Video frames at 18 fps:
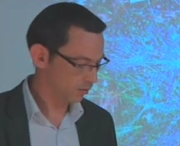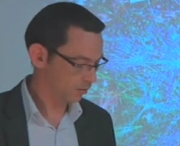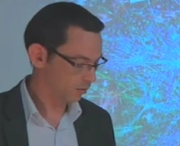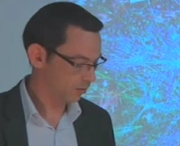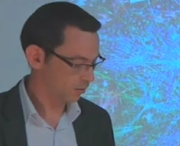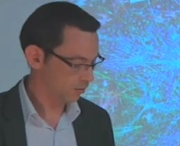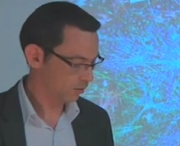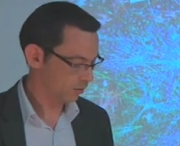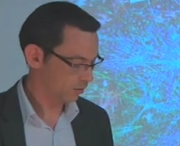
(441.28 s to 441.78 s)

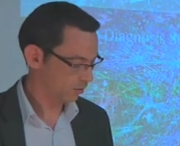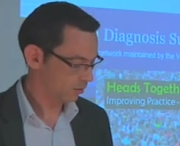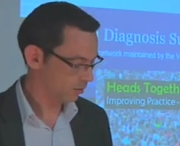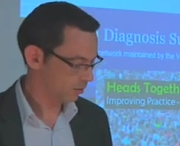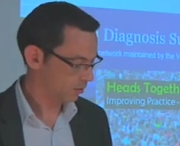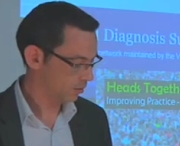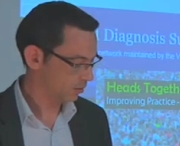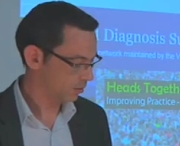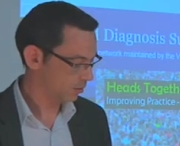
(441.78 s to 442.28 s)

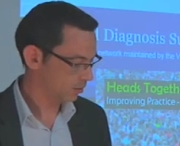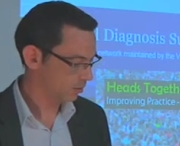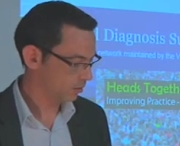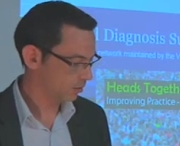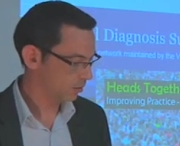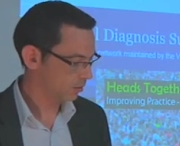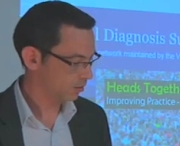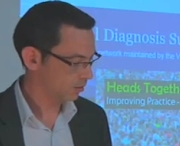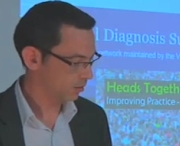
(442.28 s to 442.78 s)

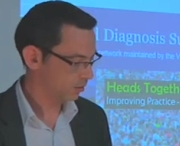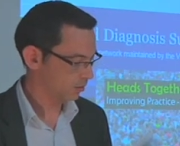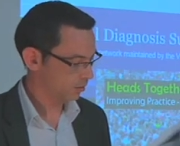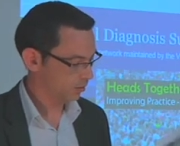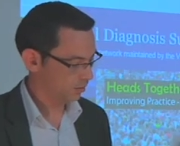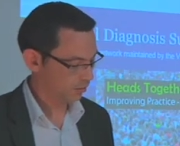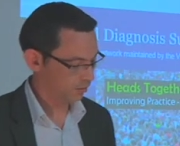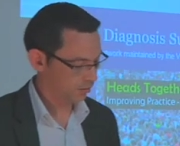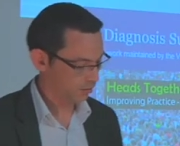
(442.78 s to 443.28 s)

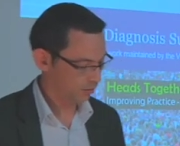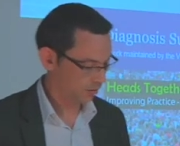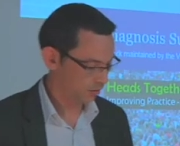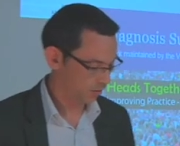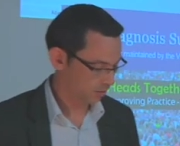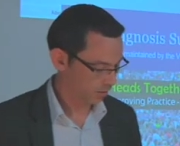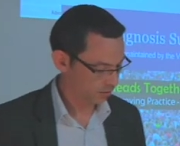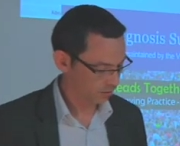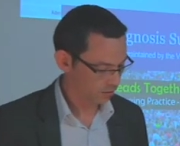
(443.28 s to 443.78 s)

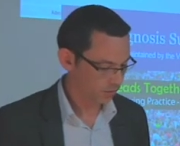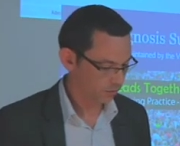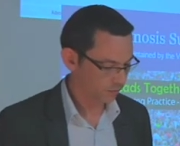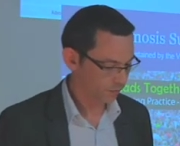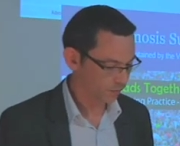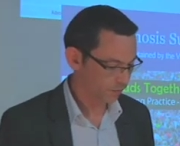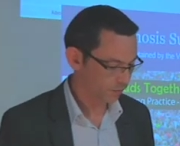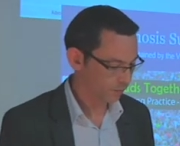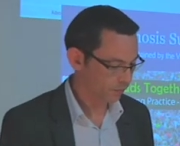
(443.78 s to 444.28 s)

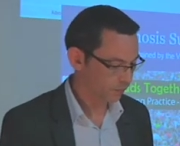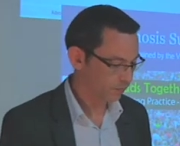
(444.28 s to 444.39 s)
Nothing is said.